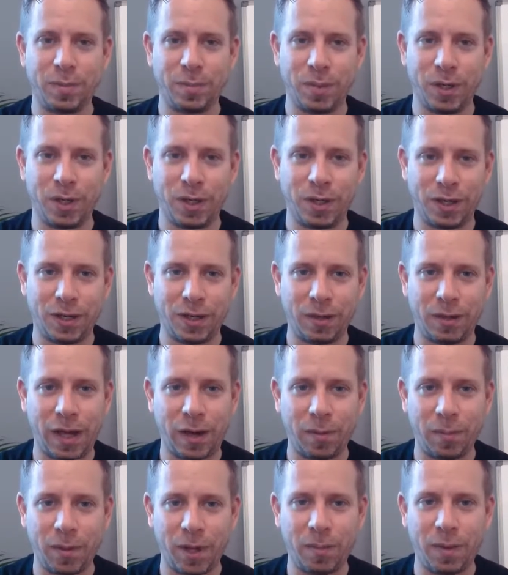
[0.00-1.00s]
But now
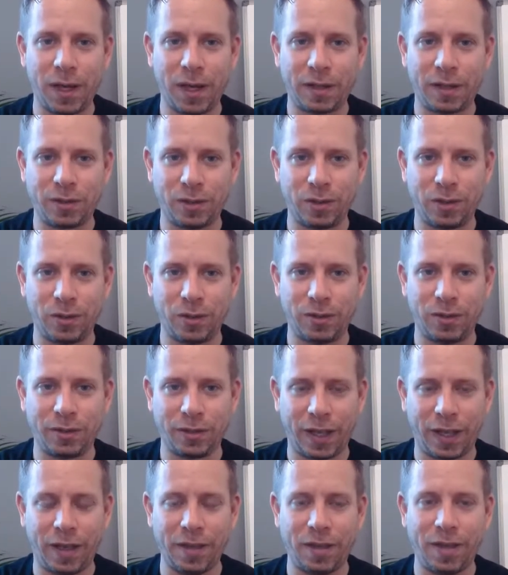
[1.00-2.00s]
maybe as you
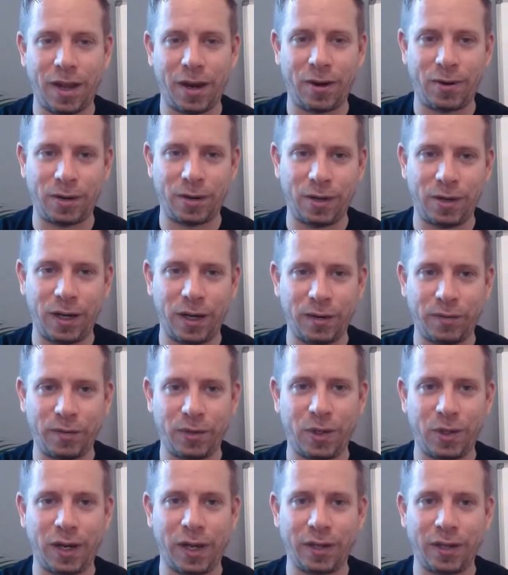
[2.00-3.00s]
stand there and you lift
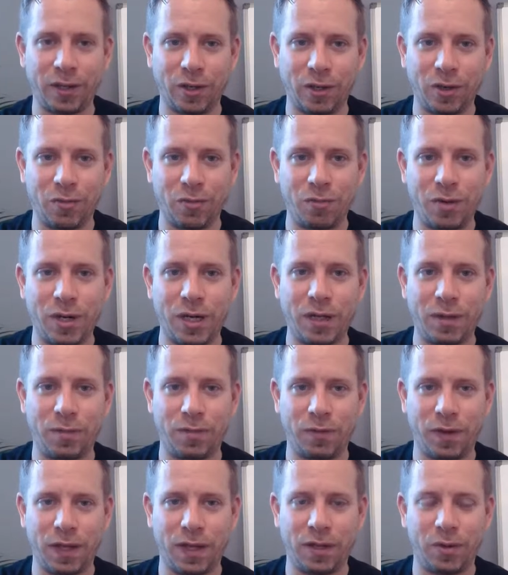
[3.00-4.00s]
your leg, you can really
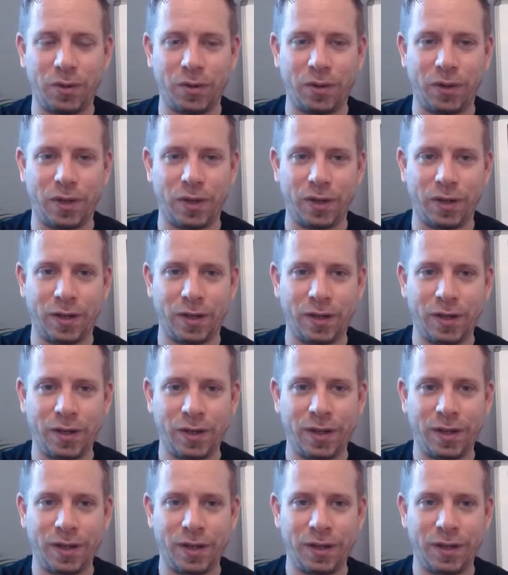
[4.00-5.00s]
feel the
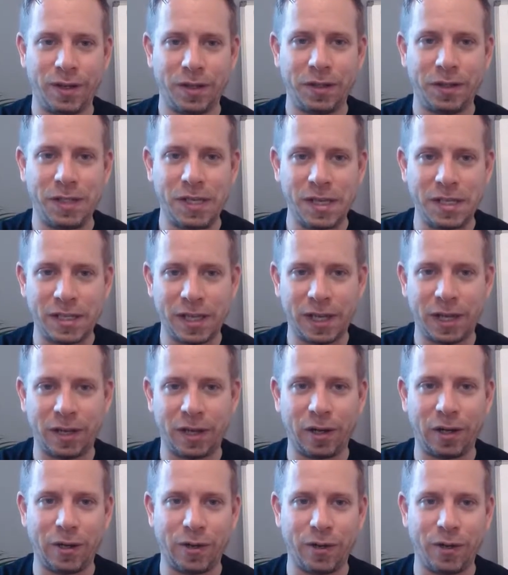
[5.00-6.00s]

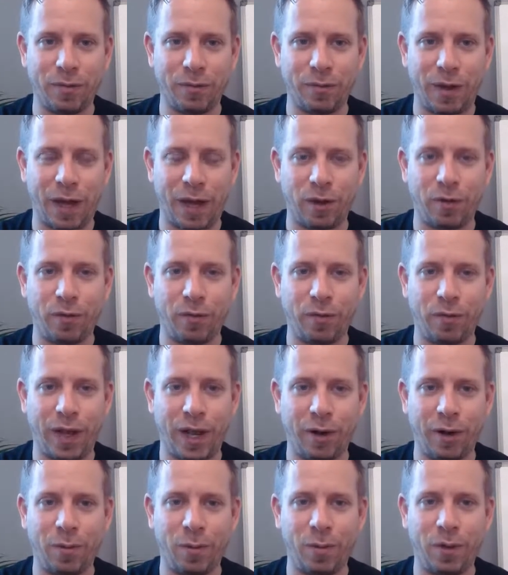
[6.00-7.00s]
detail of
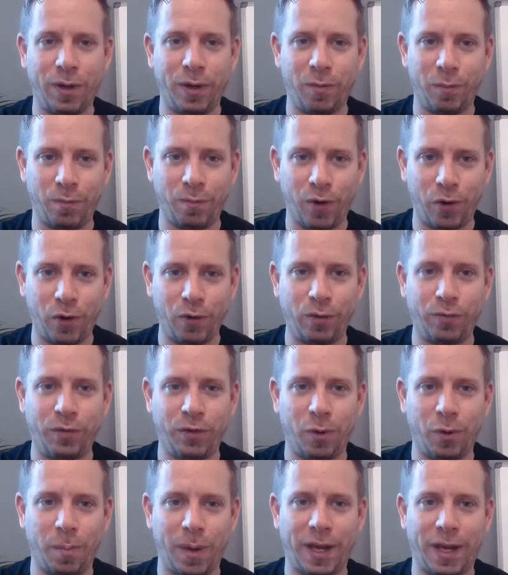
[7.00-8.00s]
how involved
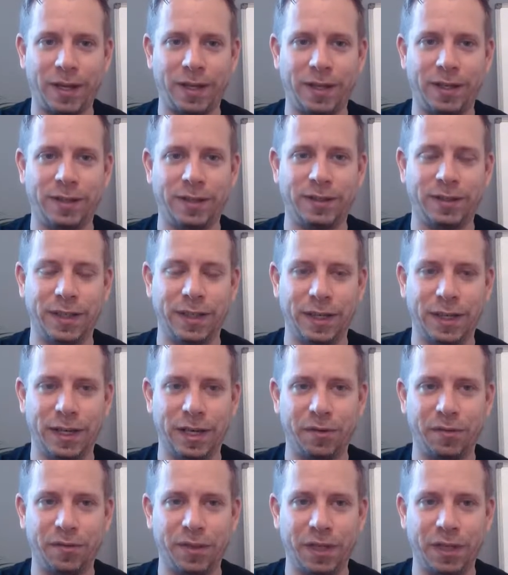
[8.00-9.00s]
your back is in
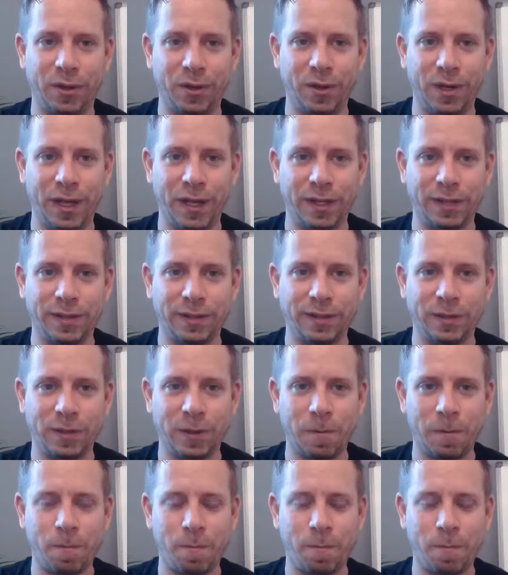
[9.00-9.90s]
lifting your legs.